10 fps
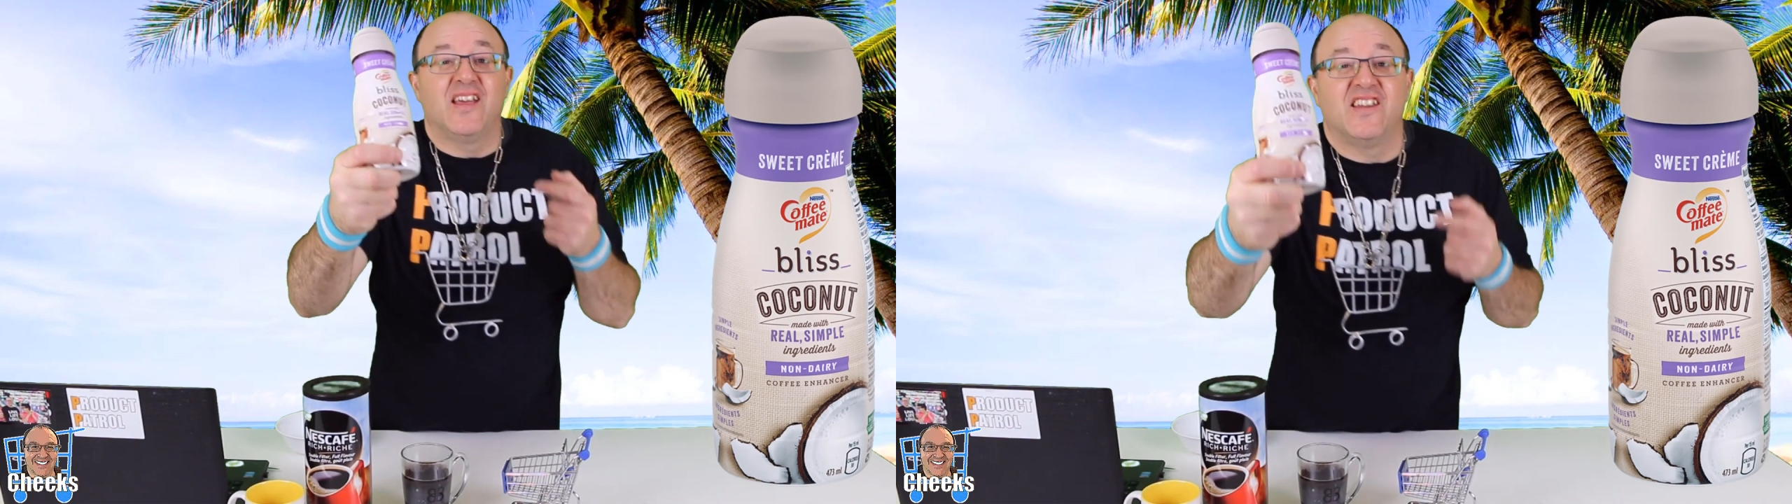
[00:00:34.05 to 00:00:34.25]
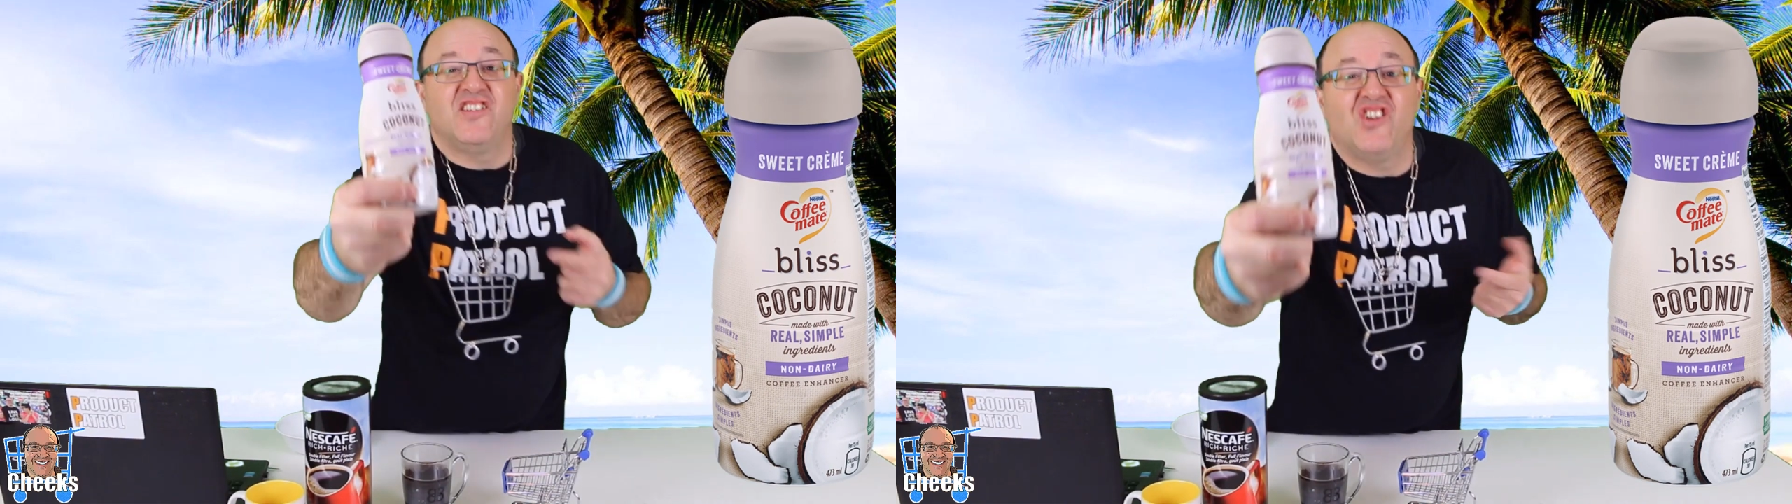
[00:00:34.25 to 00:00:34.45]

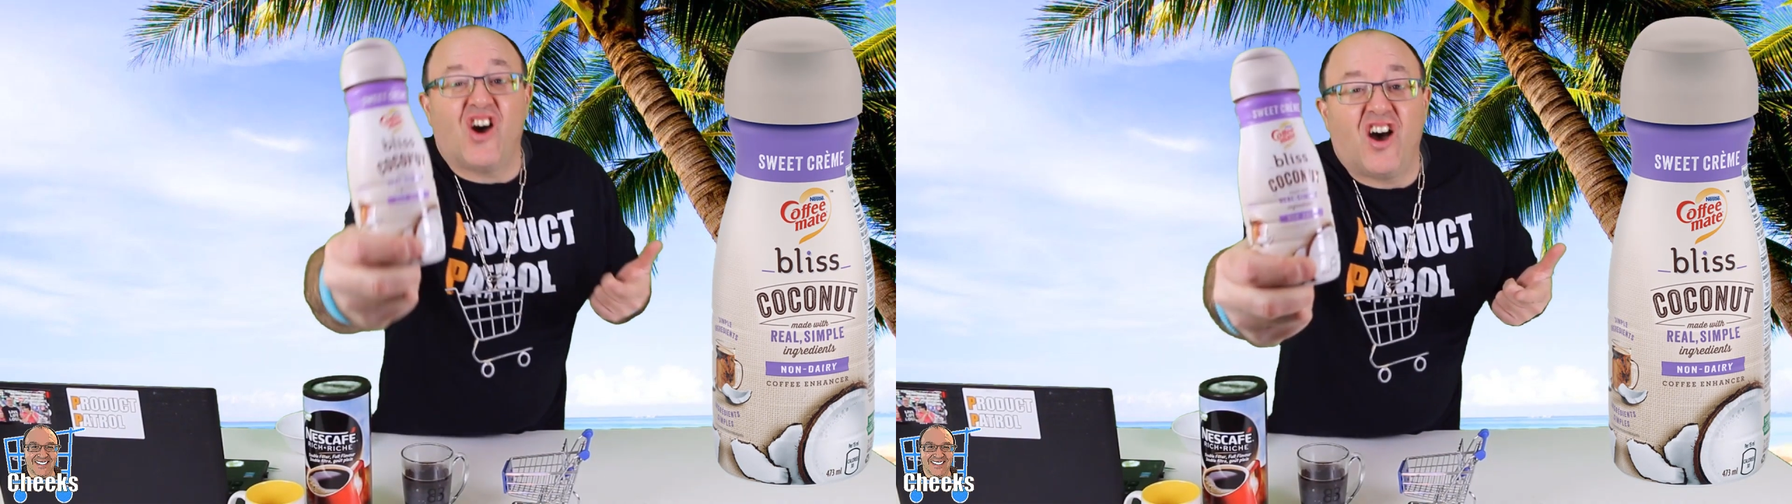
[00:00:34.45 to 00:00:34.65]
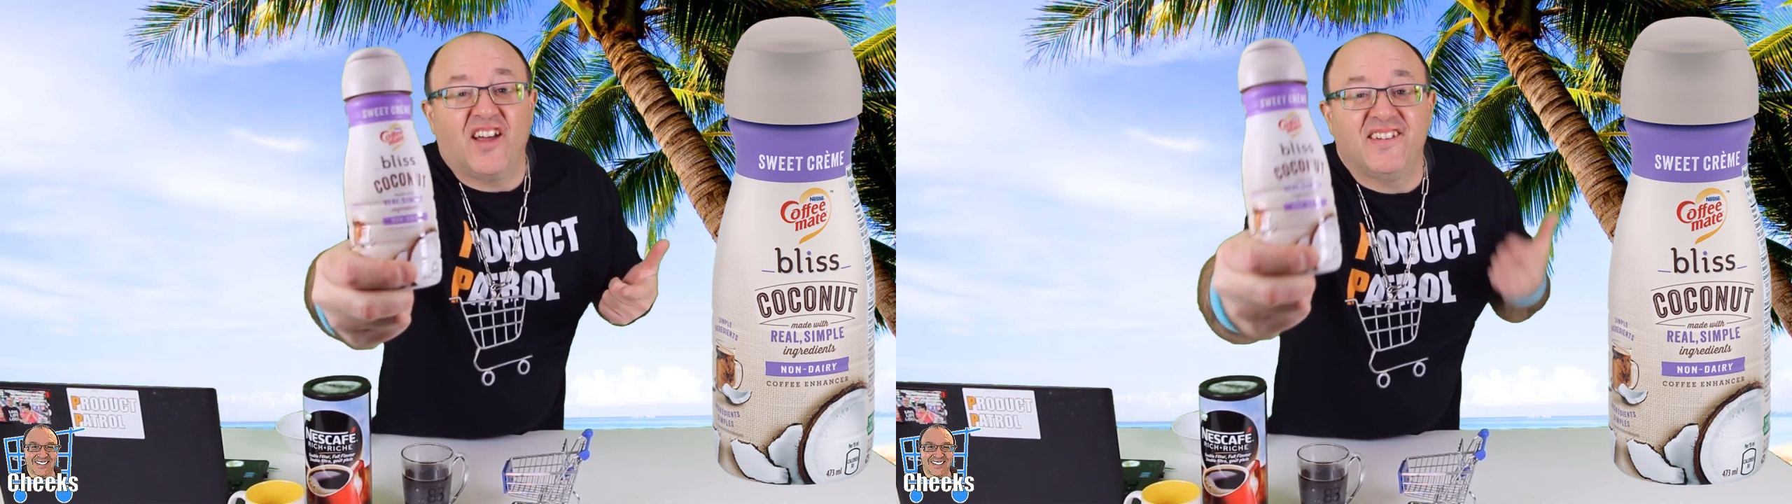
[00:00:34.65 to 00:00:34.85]

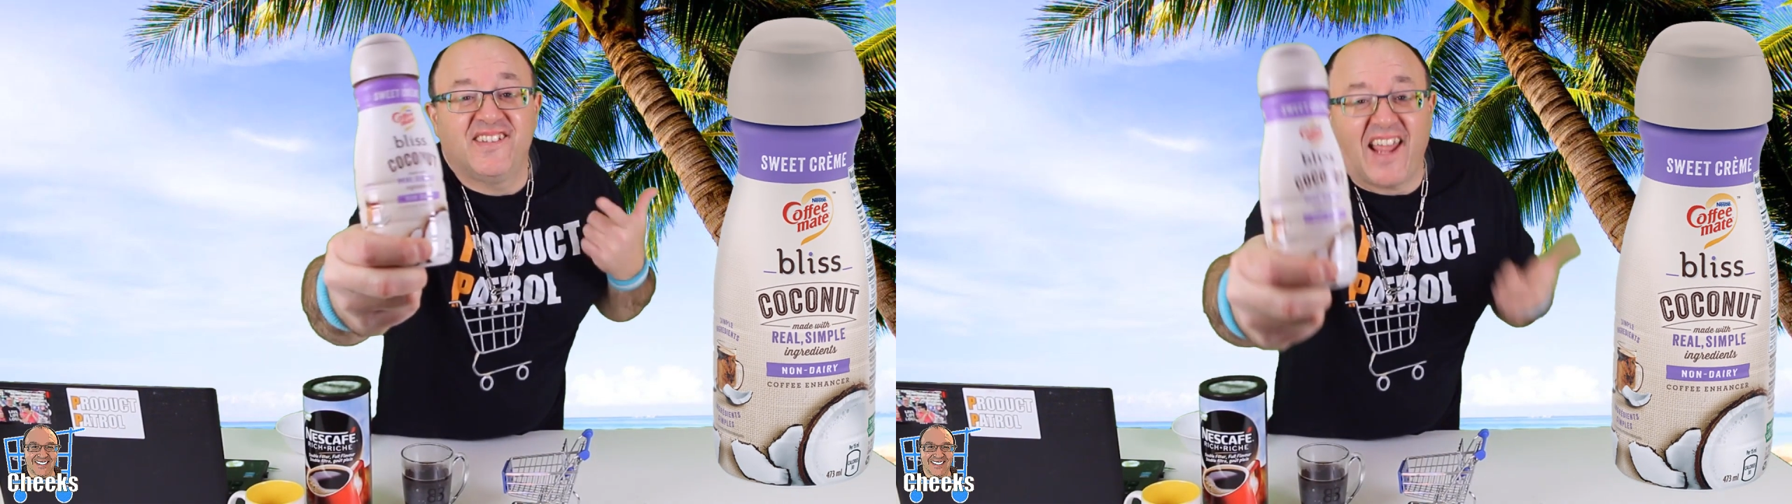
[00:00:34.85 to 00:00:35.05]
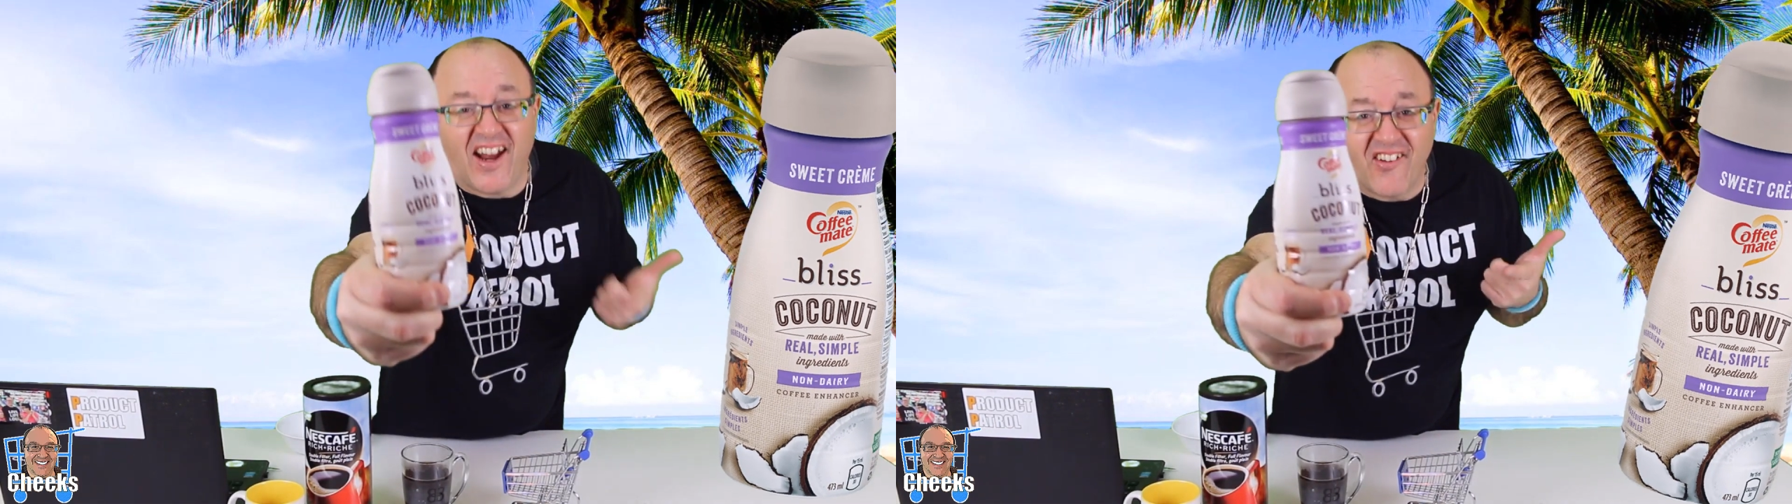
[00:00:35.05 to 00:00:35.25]

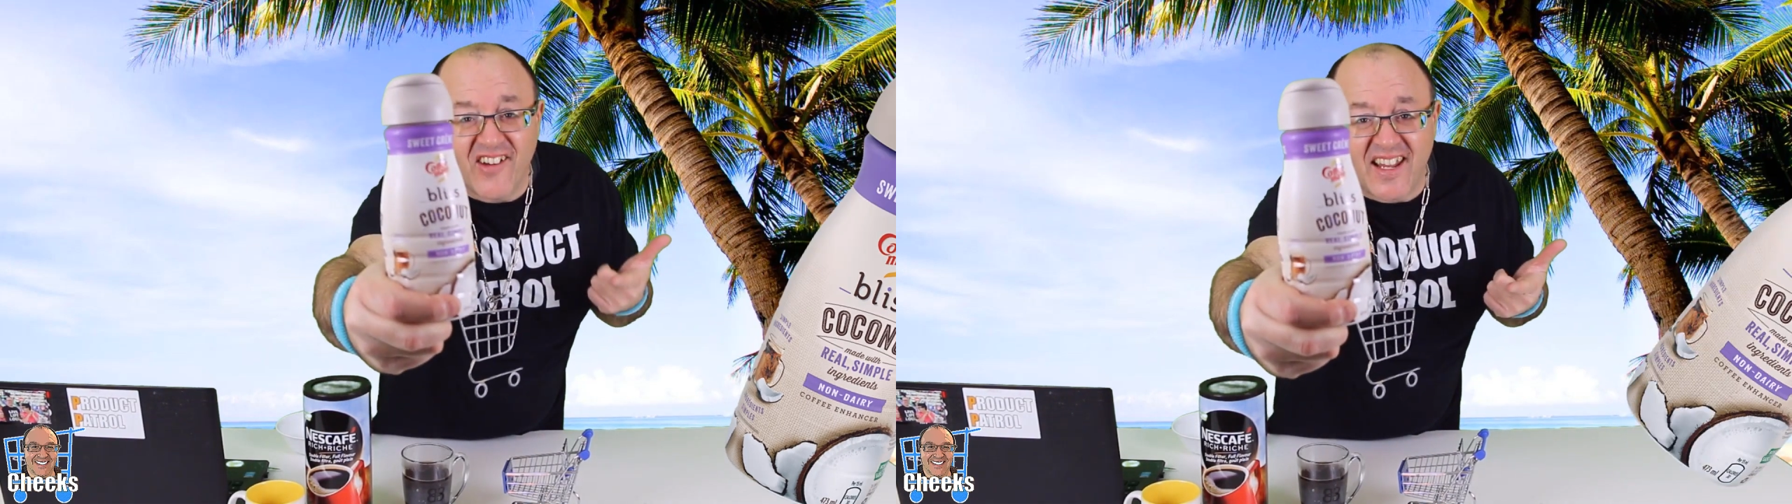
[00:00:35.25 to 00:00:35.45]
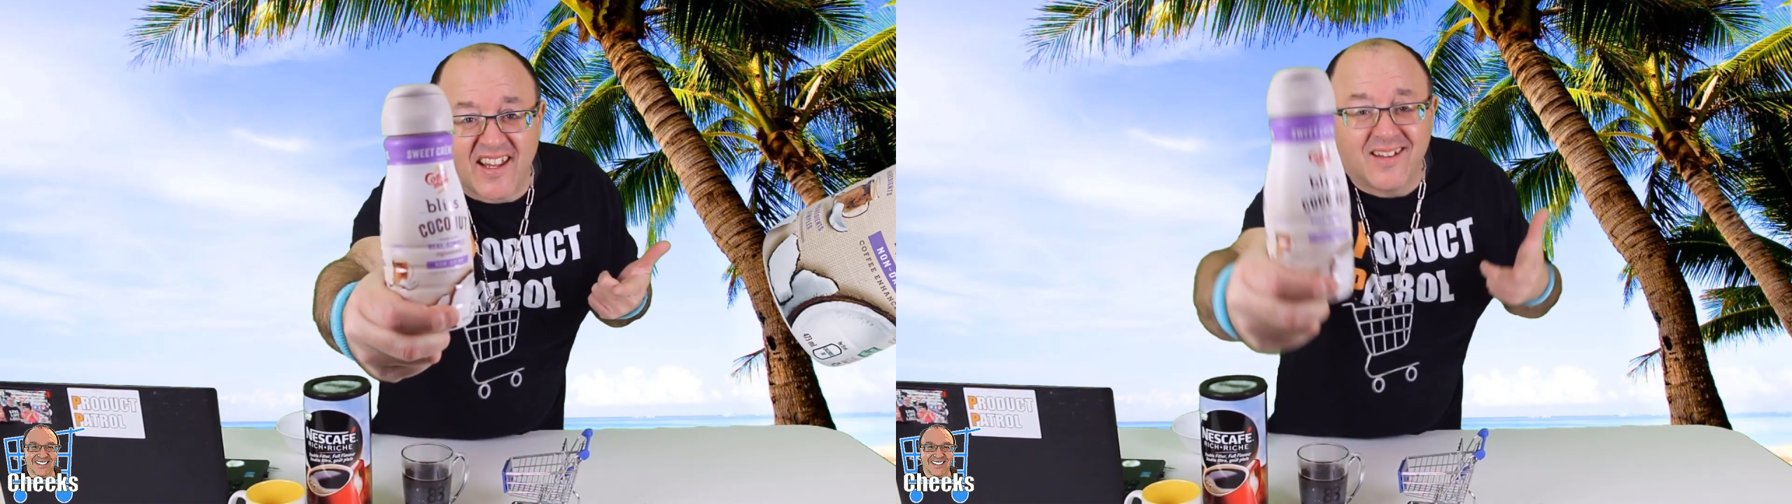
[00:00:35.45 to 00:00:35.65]

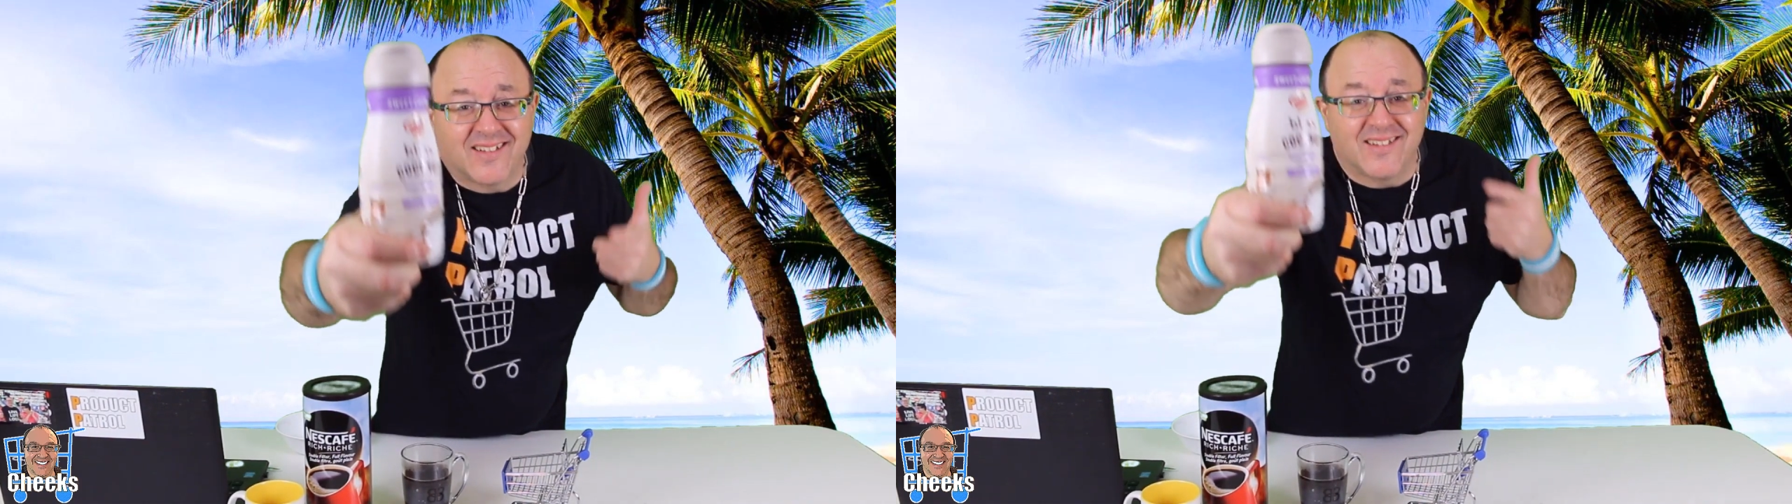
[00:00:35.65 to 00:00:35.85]
non-dairy.